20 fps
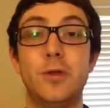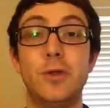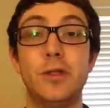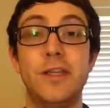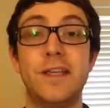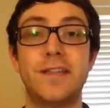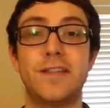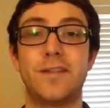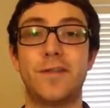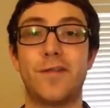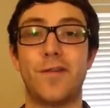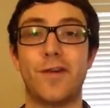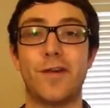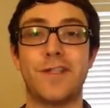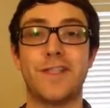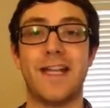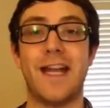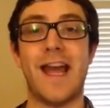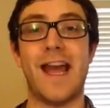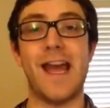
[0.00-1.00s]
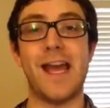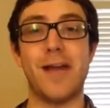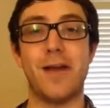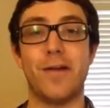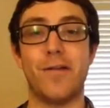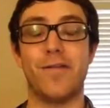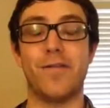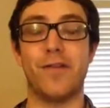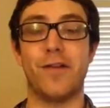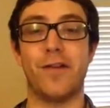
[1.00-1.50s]
list for today or
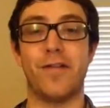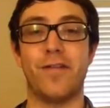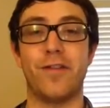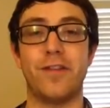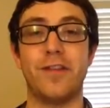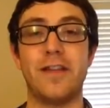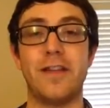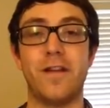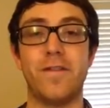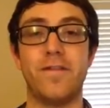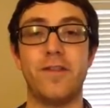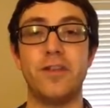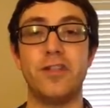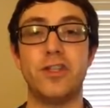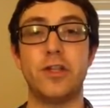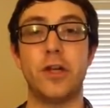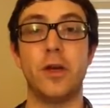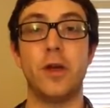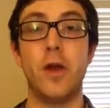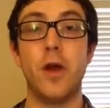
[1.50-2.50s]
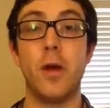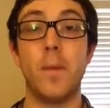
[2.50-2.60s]
for the near future?